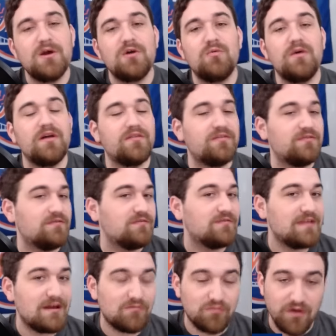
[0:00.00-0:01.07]
with
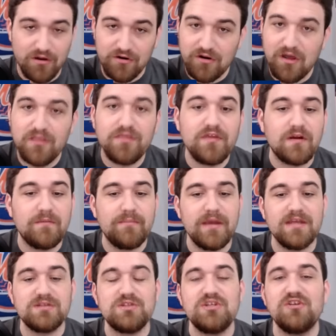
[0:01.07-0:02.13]
that runner on third
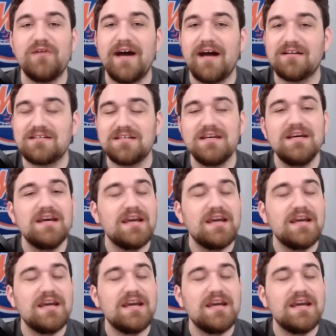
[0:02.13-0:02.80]
base, two outs.